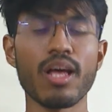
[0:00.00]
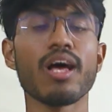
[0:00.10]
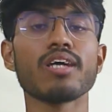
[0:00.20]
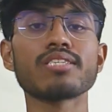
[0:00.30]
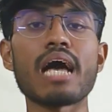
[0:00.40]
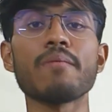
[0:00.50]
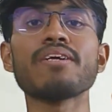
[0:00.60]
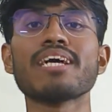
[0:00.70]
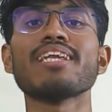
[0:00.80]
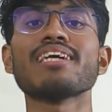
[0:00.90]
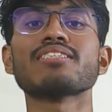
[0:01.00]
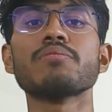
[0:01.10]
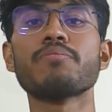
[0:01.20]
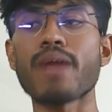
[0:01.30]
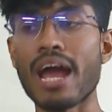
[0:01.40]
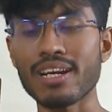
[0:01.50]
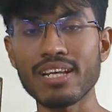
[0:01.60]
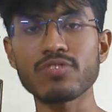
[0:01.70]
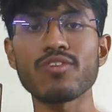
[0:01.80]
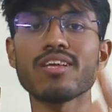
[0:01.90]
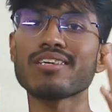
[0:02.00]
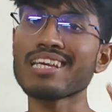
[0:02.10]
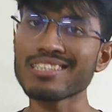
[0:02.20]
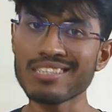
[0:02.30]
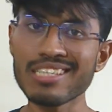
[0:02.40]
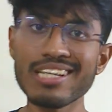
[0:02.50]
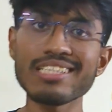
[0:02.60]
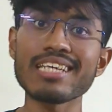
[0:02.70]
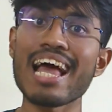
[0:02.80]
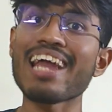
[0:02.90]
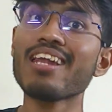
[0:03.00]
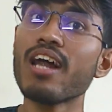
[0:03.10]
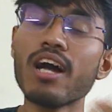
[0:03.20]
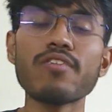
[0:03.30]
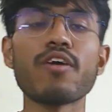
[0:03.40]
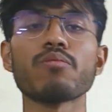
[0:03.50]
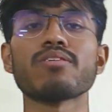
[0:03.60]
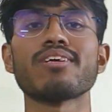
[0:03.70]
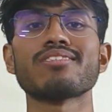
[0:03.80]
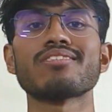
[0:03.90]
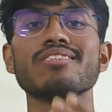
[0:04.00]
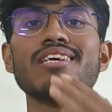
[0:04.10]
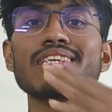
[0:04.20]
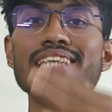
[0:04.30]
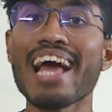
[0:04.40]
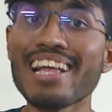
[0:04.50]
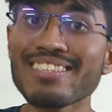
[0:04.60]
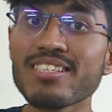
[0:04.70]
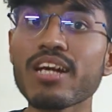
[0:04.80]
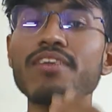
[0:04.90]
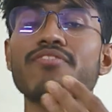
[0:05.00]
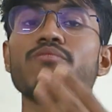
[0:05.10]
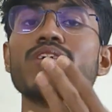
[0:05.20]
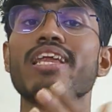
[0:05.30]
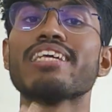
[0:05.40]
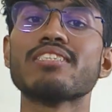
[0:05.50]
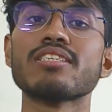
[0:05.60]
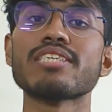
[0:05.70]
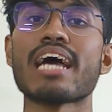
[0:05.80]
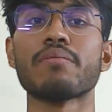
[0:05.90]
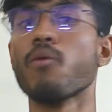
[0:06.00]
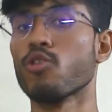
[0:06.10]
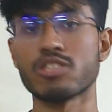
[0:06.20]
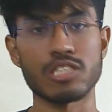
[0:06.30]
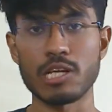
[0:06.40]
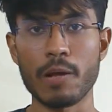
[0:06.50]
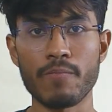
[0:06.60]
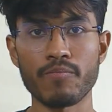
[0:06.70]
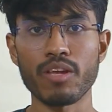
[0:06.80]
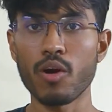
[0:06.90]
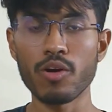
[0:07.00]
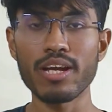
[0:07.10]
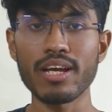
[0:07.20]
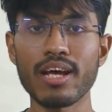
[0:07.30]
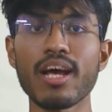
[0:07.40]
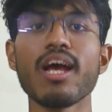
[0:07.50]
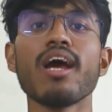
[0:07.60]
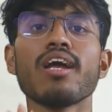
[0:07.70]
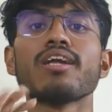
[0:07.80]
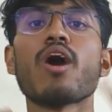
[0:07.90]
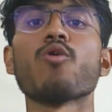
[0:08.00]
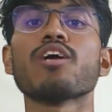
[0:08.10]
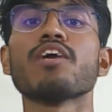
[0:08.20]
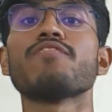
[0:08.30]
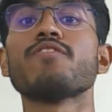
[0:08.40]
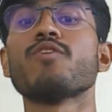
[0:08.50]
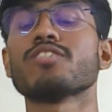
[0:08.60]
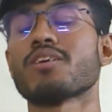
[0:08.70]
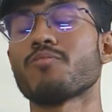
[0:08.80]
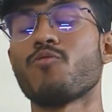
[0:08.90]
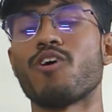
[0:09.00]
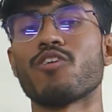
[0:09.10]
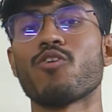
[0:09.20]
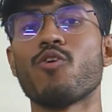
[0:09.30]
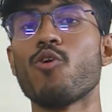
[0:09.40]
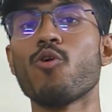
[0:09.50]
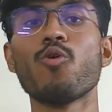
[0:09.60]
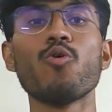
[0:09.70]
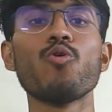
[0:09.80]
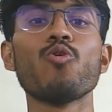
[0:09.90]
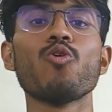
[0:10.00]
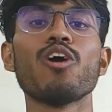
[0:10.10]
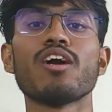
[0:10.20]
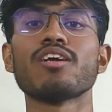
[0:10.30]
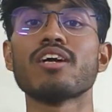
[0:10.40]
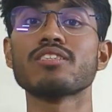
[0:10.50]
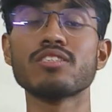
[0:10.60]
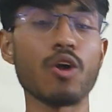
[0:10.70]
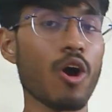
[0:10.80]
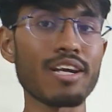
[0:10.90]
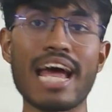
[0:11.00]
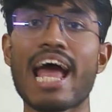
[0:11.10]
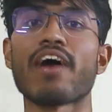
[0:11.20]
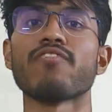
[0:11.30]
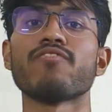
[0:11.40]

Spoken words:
Simultaneously practice with the test series and learn from the test series and study from the lectures and books. Okay. Now, if you are someone who does not have